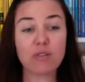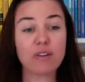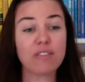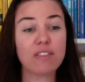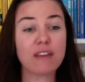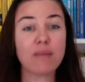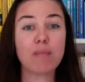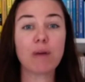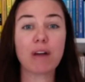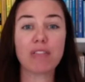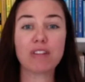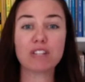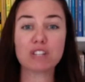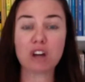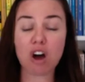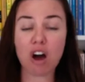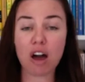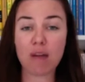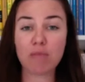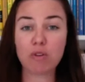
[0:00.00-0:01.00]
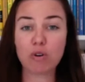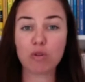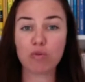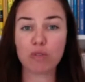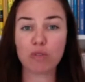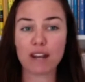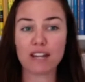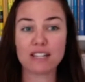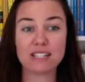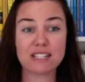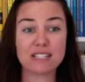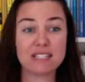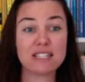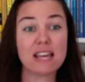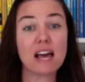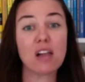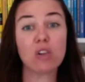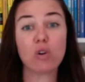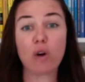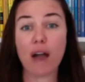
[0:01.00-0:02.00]
and then by the time you're ready to
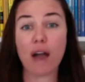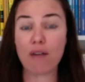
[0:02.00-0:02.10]
sell or